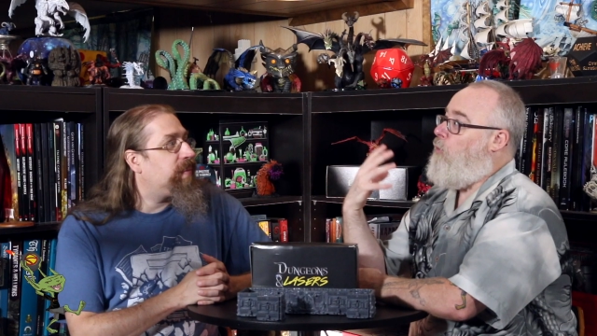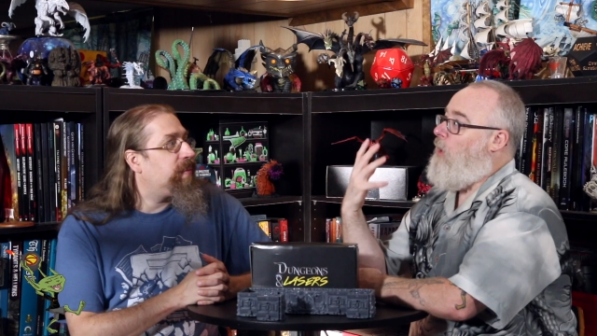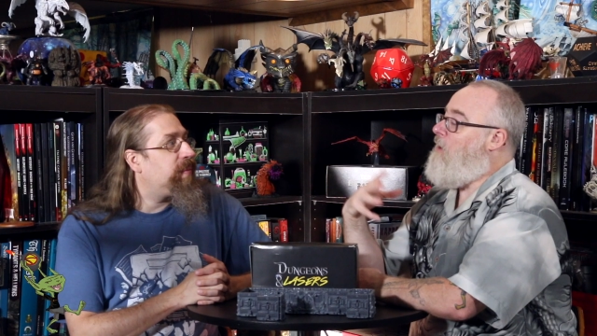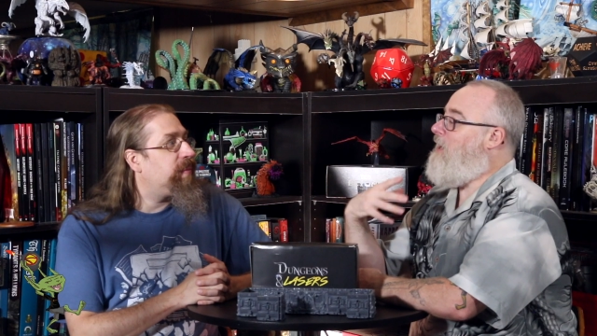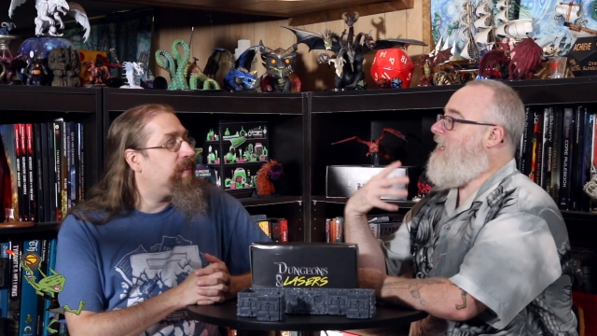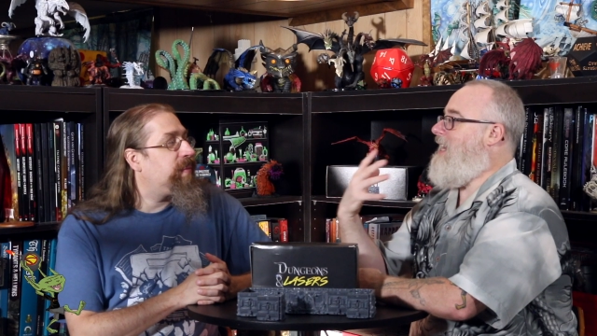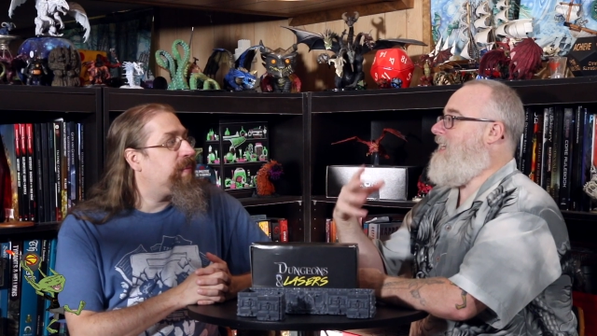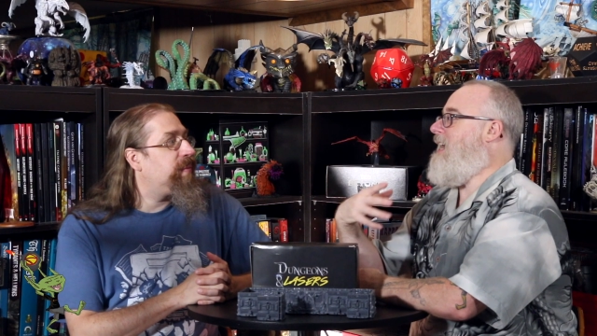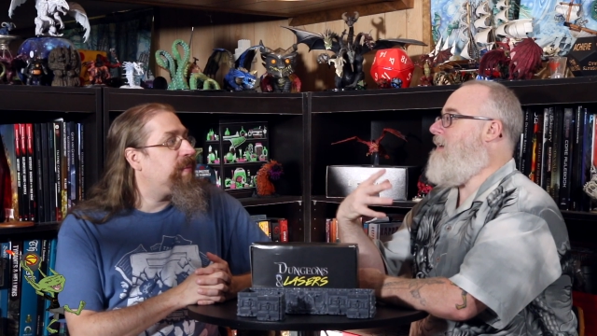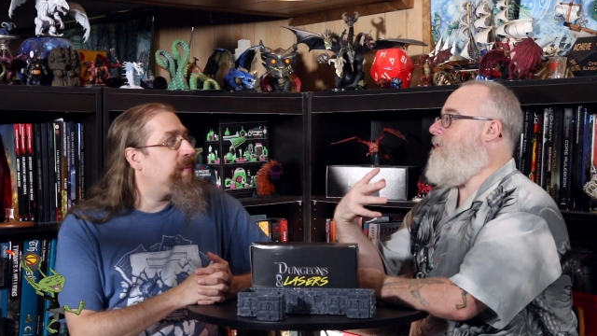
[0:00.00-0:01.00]
Speaker 1: wearing
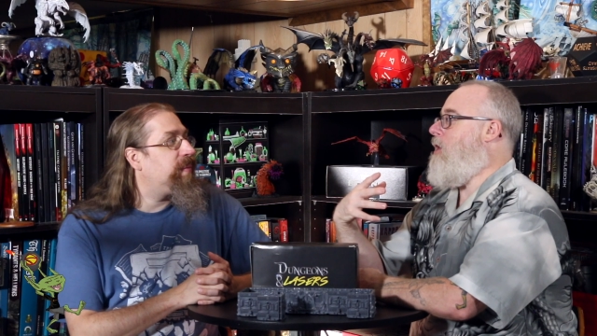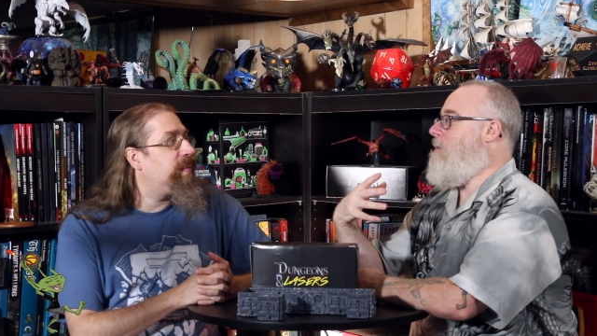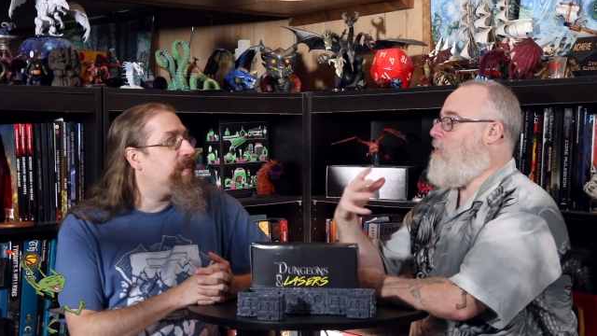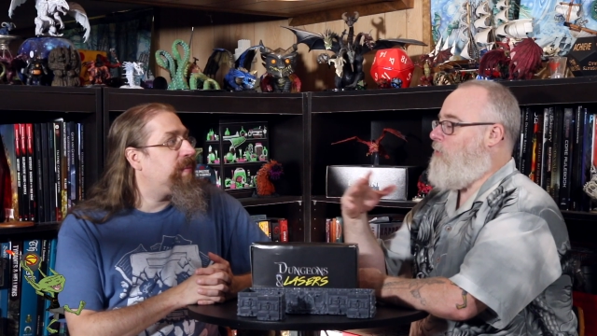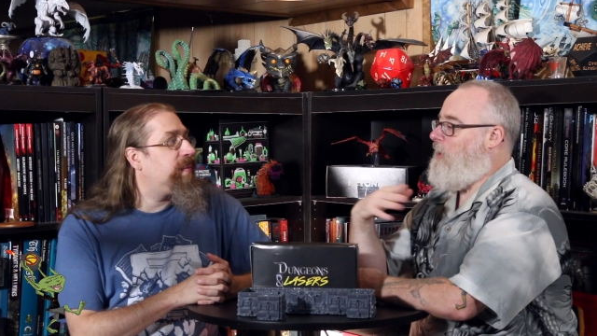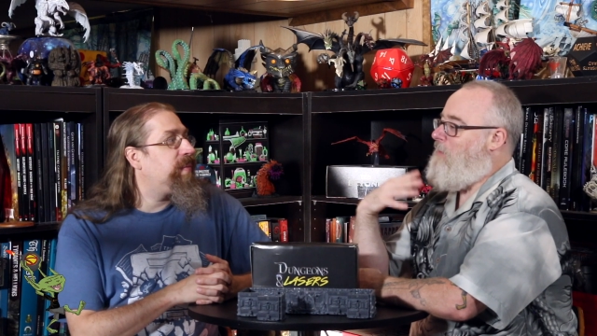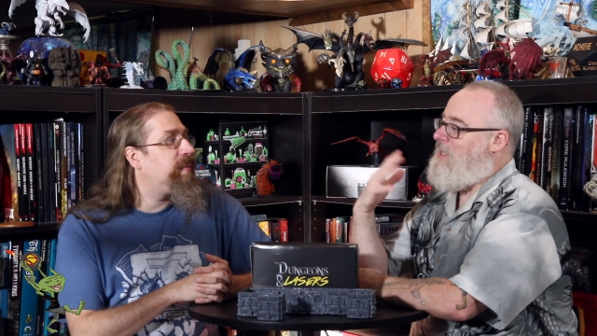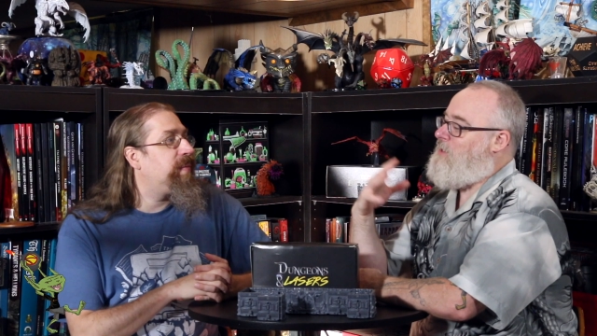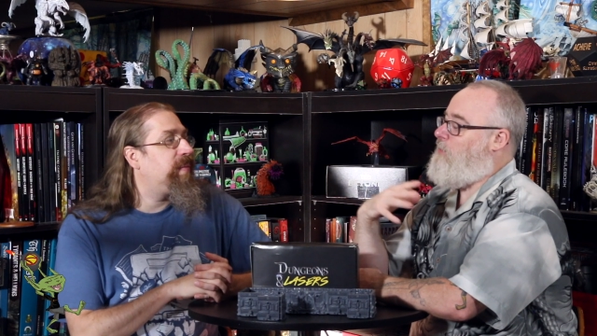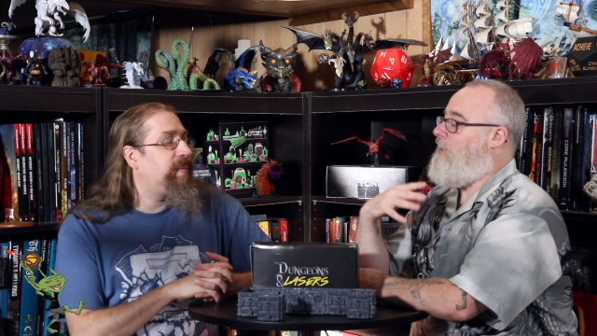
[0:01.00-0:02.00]
any kind of armor really
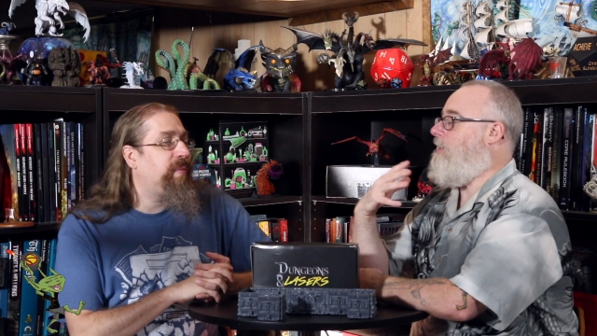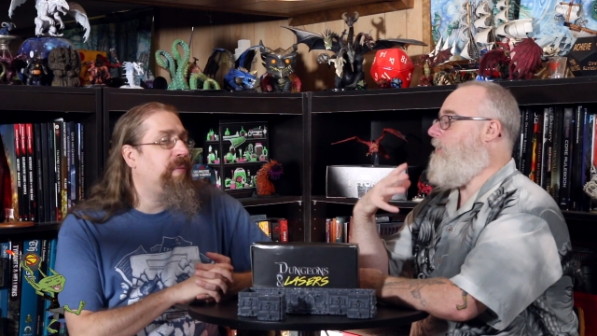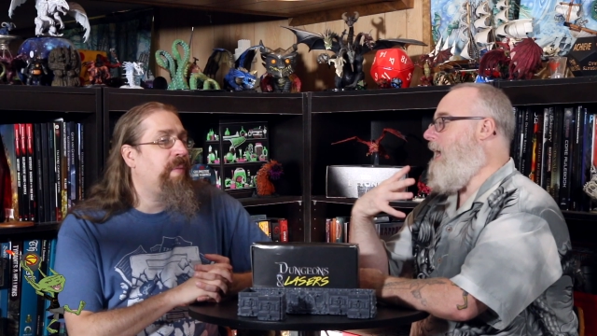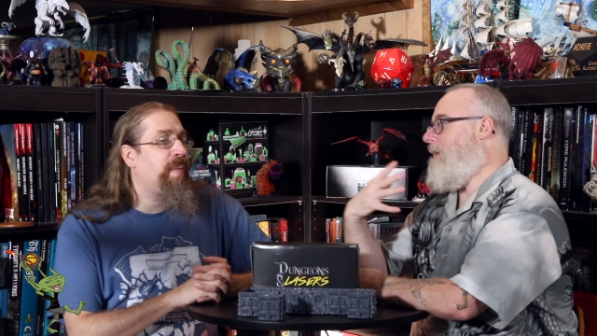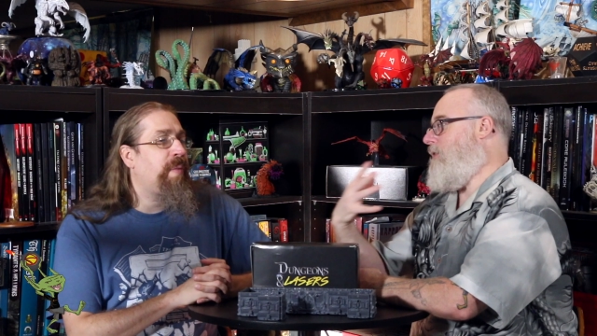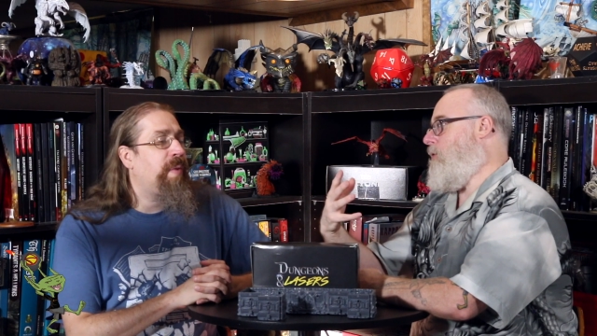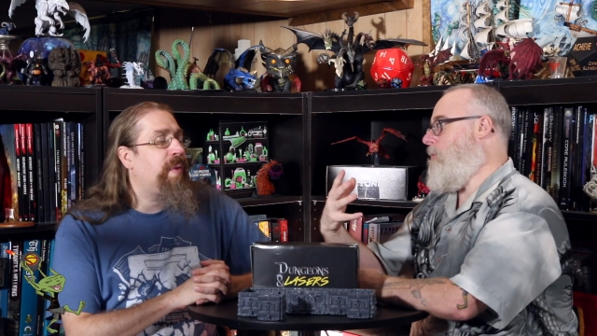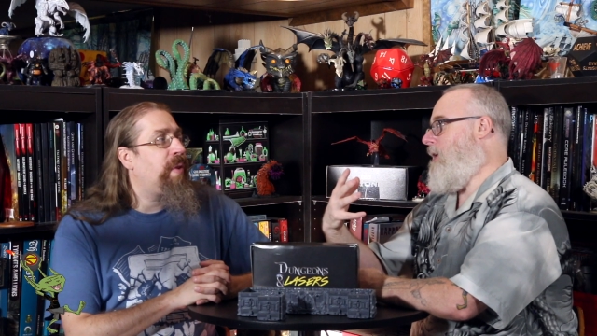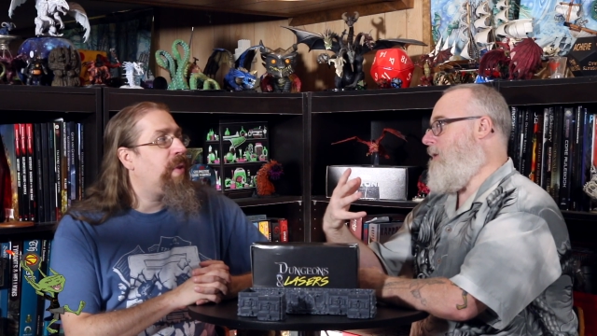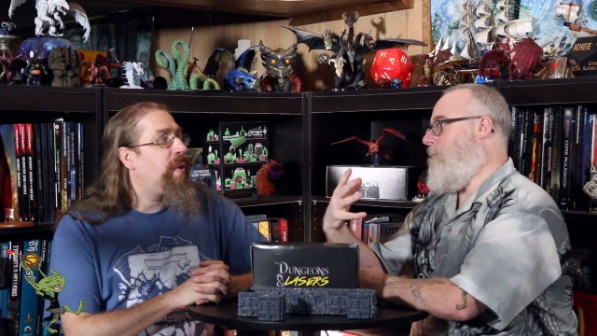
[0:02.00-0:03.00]
messes with a lot of your
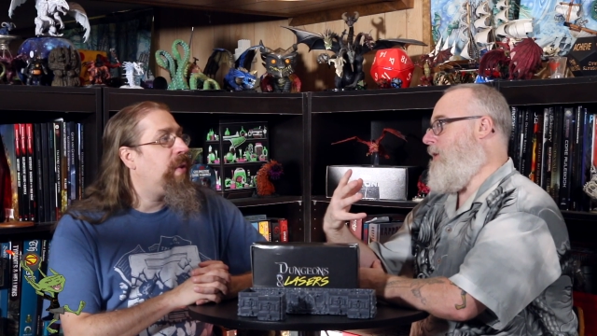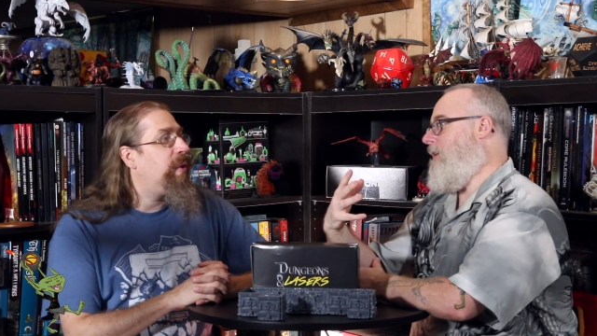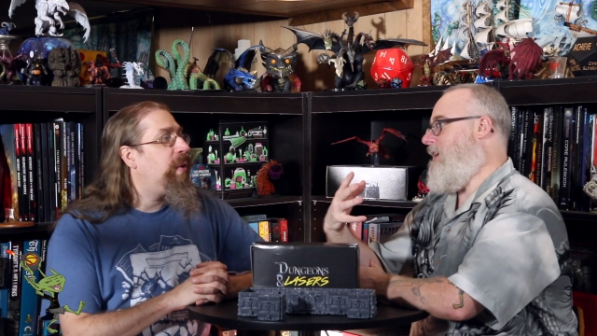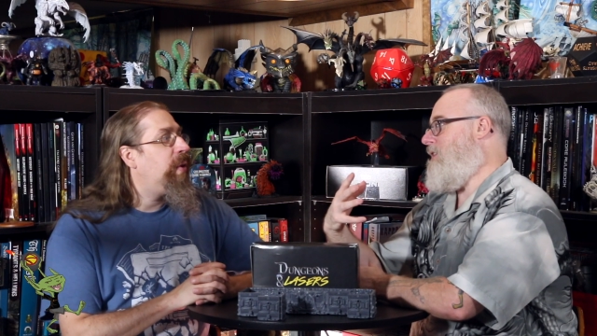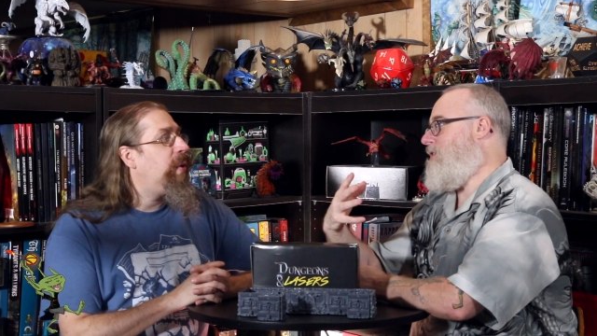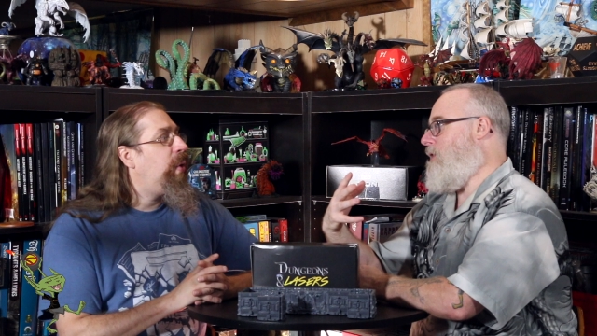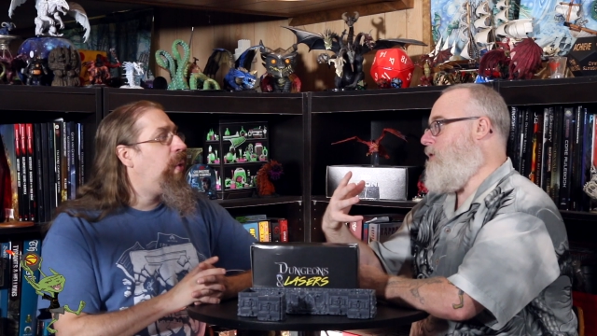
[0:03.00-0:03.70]
monk ability. So